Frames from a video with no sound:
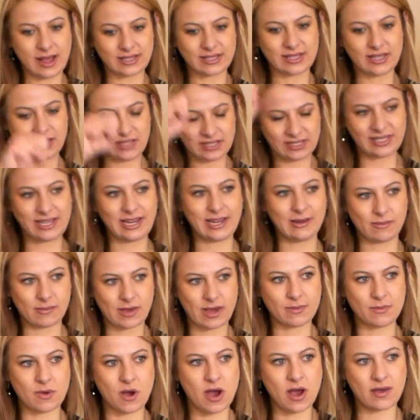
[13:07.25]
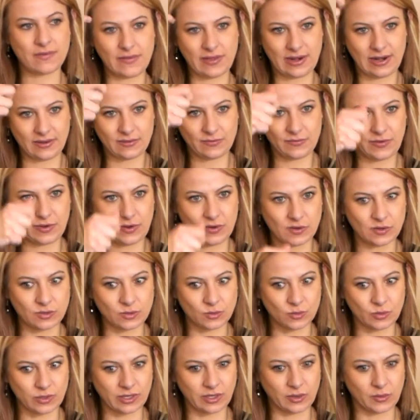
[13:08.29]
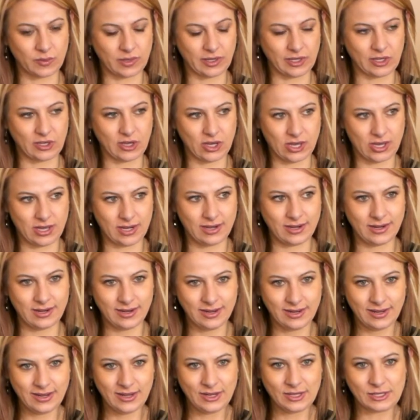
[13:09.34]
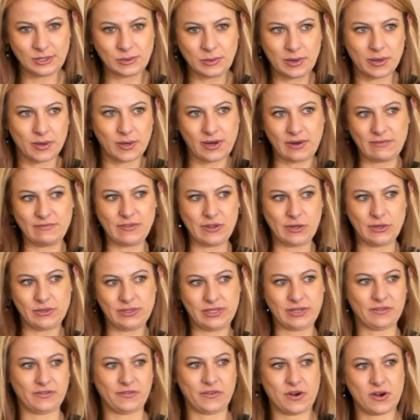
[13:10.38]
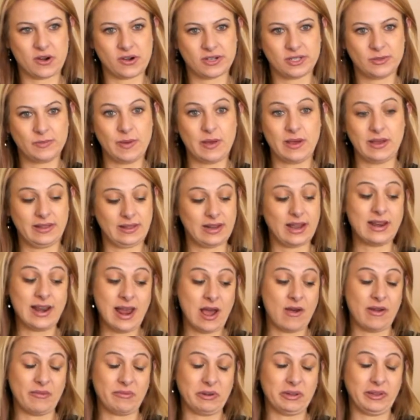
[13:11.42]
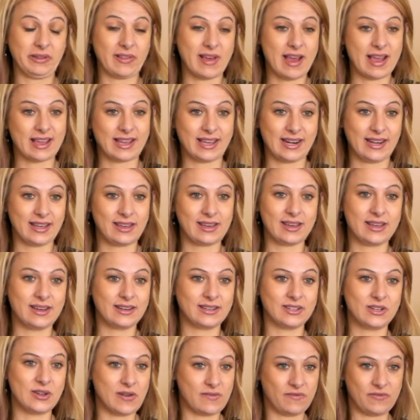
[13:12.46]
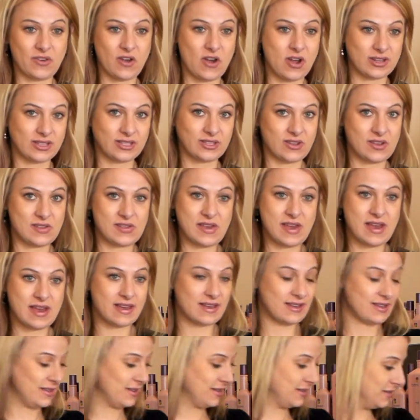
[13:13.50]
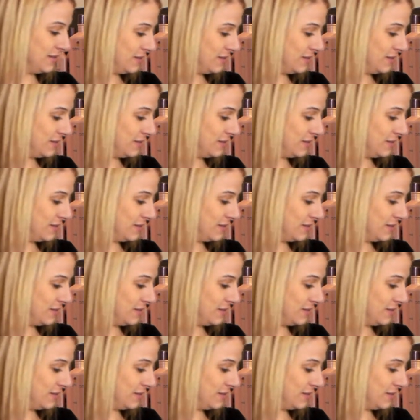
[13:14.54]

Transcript: has the steam come off, and it feels really good. So we were confused at first, but now I really like it again. Do you have thoughts on that?